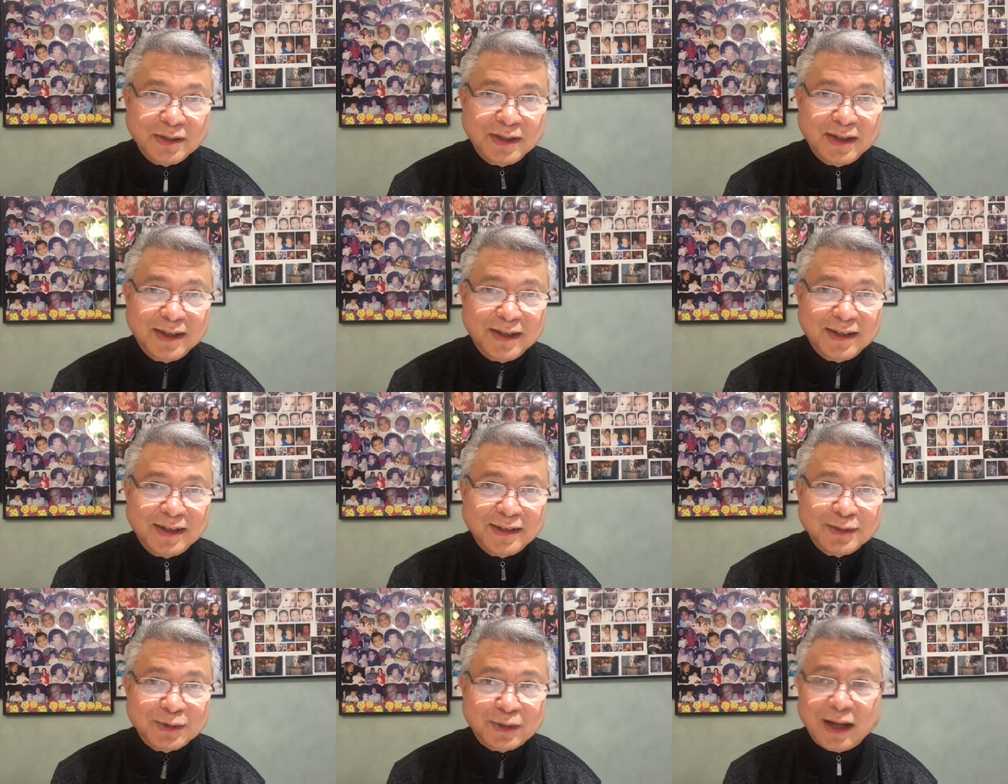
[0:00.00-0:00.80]
So that
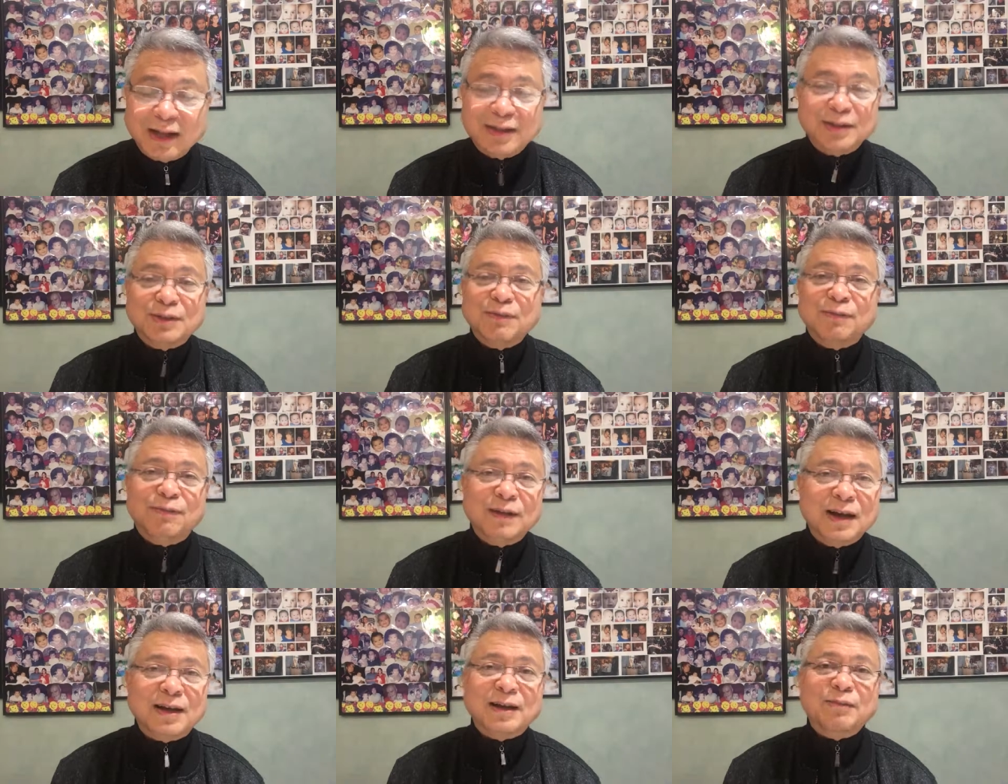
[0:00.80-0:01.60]
is a very,
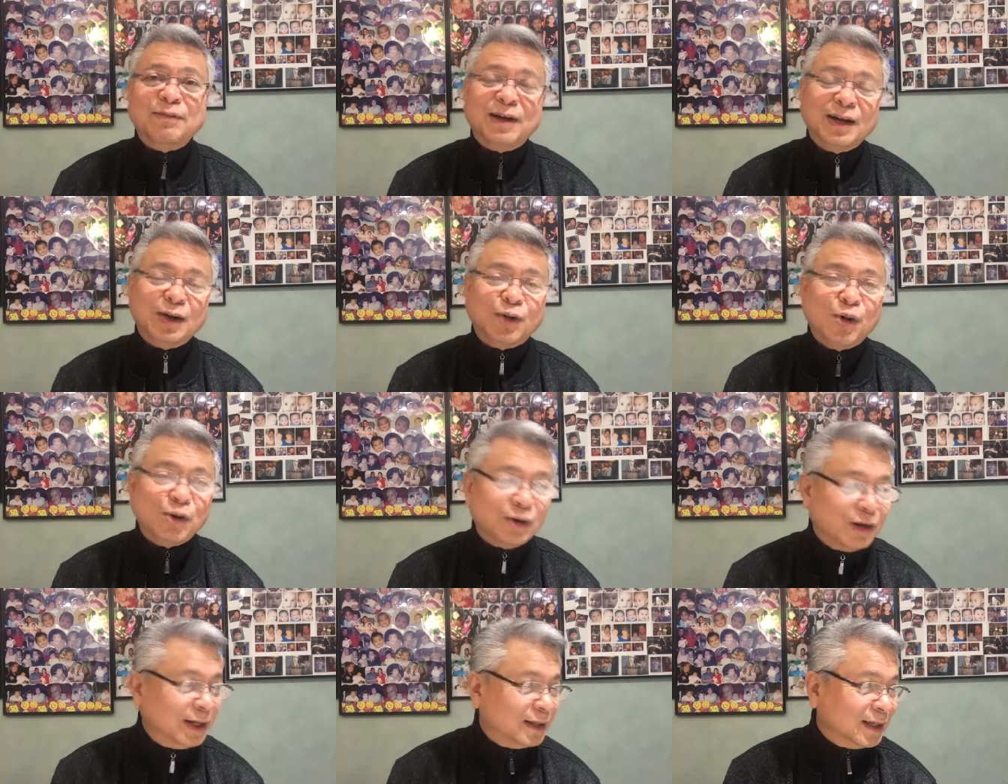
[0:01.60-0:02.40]
very concrete
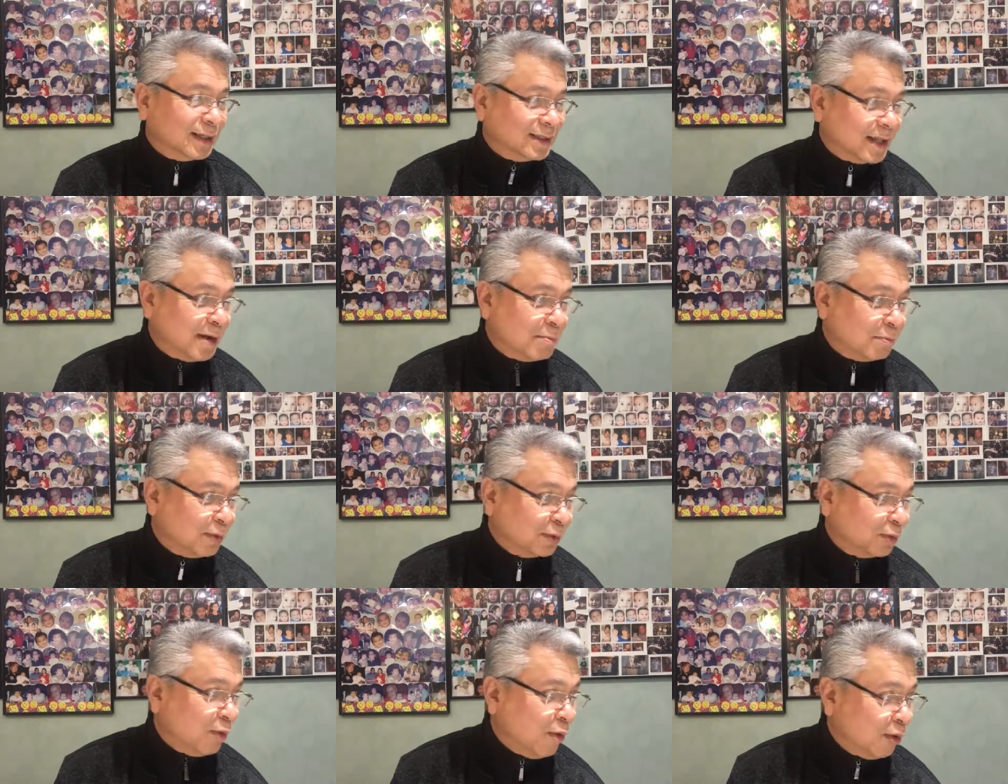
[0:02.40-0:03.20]
example to all
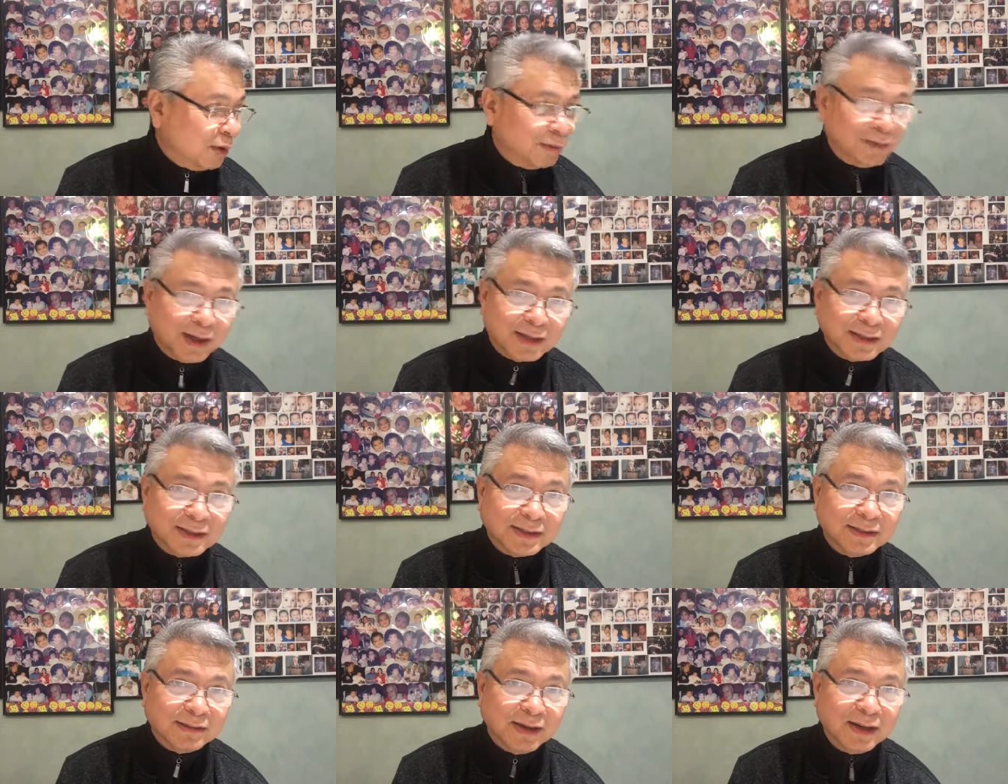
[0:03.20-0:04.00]
of us, right?
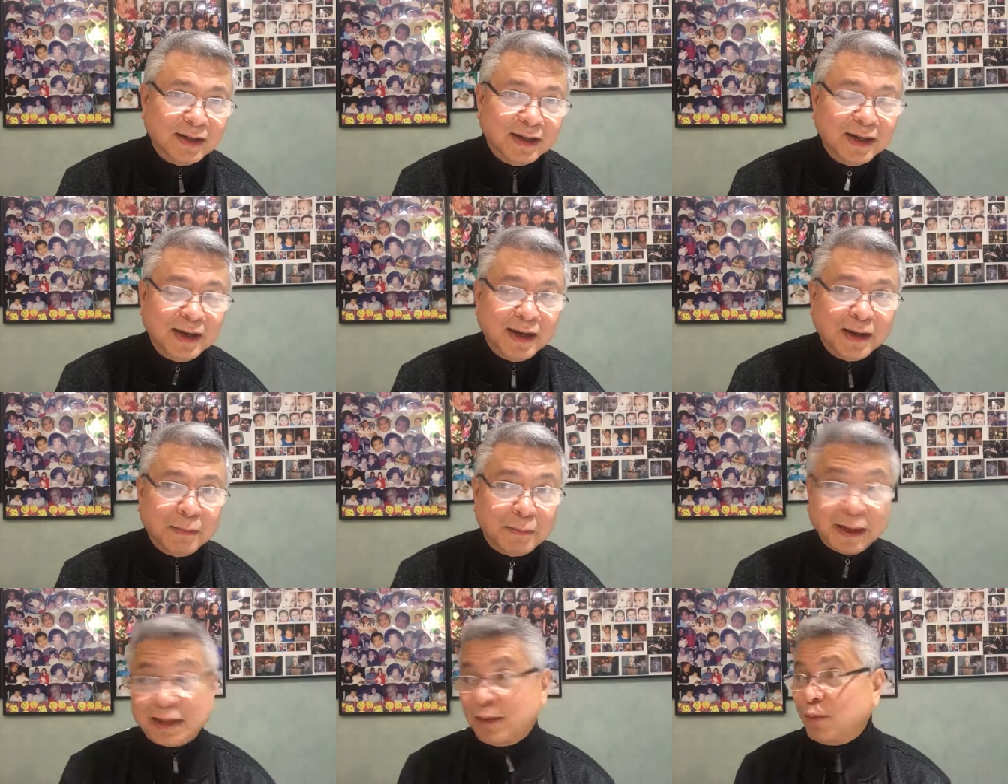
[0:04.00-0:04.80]
But if we
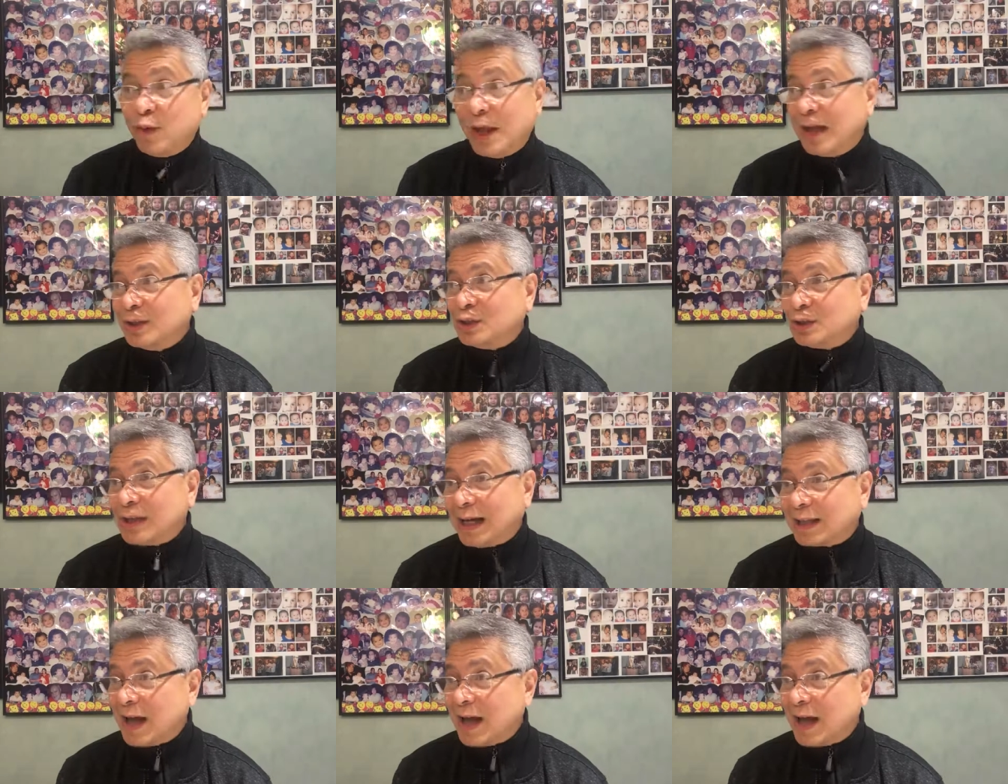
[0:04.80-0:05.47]
had shut up,